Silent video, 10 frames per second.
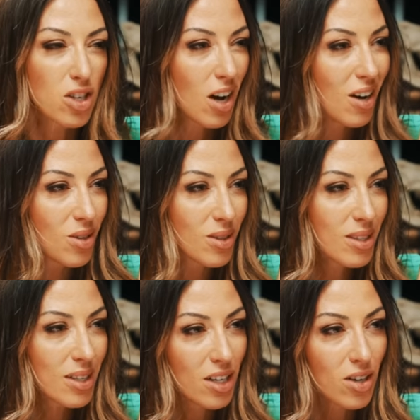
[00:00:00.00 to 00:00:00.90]
child,
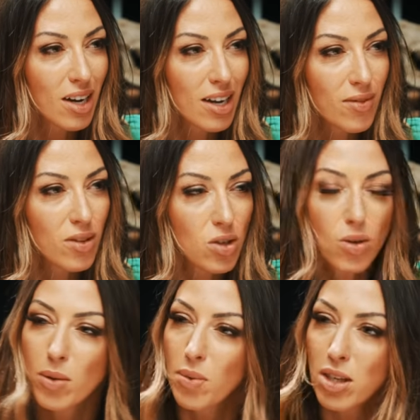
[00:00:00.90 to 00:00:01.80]
isn't it? You'd leave the
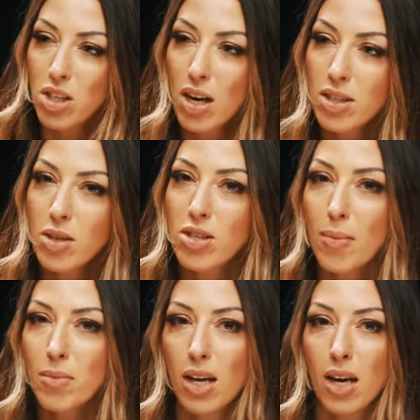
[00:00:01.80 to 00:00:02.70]
toy with the child. So
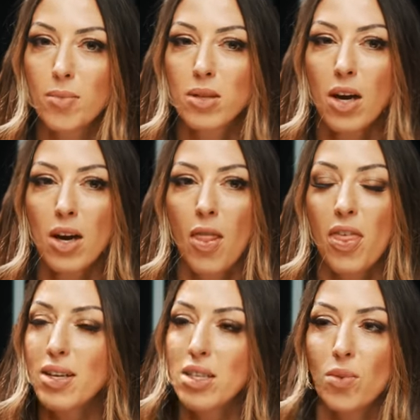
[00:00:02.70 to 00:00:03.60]
sometimes
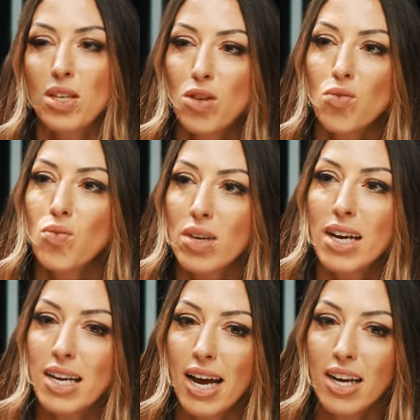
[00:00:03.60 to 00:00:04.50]
things that we do
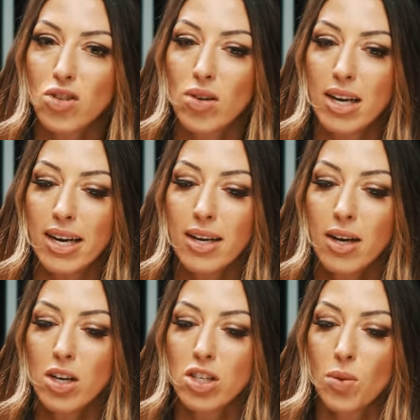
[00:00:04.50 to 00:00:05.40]
really naturally
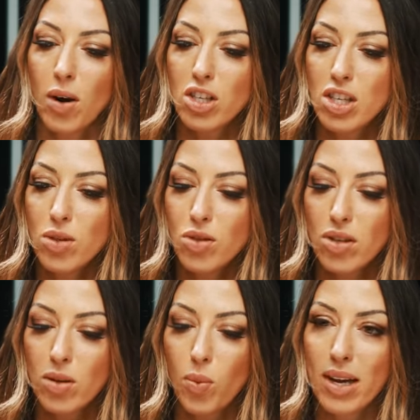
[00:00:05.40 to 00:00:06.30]
to our
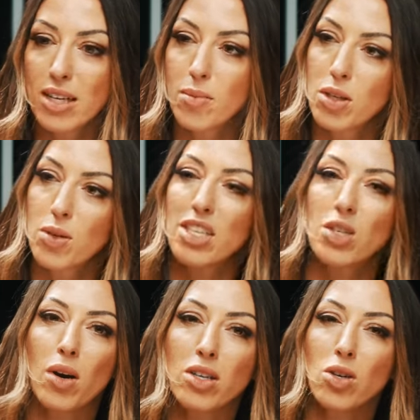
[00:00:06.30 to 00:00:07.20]
children, we end up doing
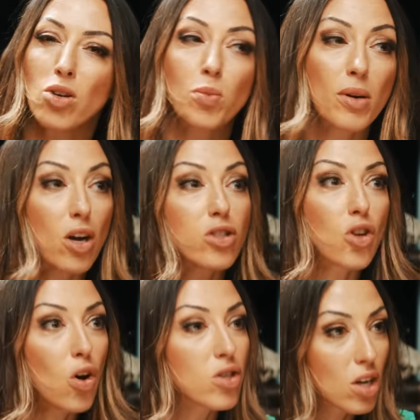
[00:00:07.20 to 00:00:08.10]
to our dogs, but our
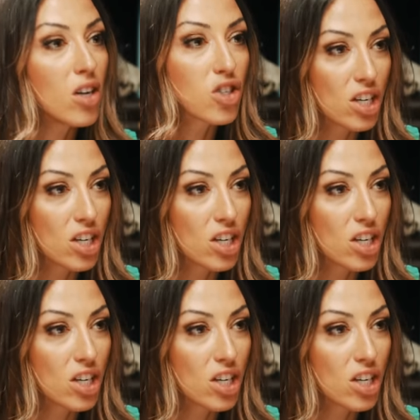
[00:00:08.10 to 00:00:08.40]
dogs aren't